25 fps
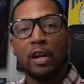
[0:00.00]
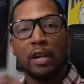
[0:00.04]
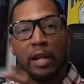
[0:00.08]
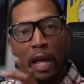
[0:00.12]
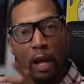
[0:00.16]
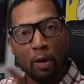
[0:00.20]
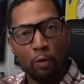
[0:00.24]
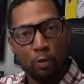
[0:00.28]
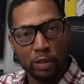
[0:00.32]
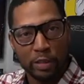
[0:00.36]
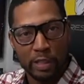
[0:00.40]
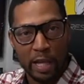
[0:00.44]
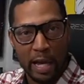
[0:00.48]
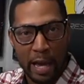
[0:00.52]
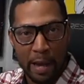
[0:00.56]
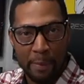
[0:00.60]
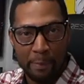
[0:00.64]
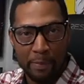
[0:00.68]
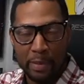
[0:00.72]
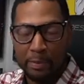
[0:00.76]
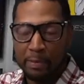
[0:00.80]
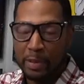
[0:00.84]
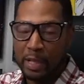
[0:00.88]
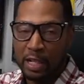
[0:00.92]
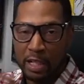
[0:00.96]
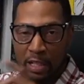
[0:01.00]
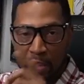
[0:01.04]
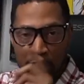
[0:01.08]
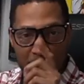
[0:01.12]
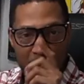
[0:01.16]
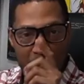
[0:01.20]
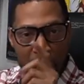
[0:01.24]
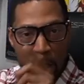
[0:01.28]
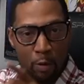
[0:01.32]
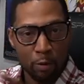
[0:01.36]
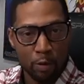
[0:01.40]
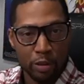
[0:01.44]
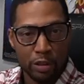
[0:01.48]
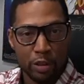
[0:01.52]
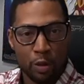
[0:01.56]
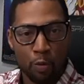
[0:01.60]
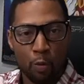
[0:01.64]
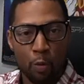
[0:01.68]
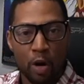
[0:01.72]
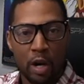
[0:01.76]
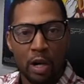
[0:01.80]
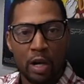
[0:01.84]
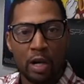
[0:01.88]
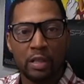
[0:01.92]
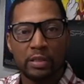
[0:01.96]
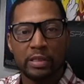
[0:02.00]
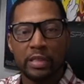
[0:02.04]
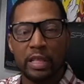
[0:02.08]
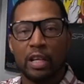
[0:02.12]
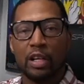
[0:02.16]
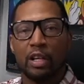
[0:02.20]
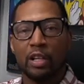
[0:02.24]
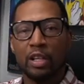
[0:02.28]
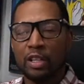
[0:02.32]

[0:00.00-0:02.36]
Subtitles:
they was happy because they was the ones saying,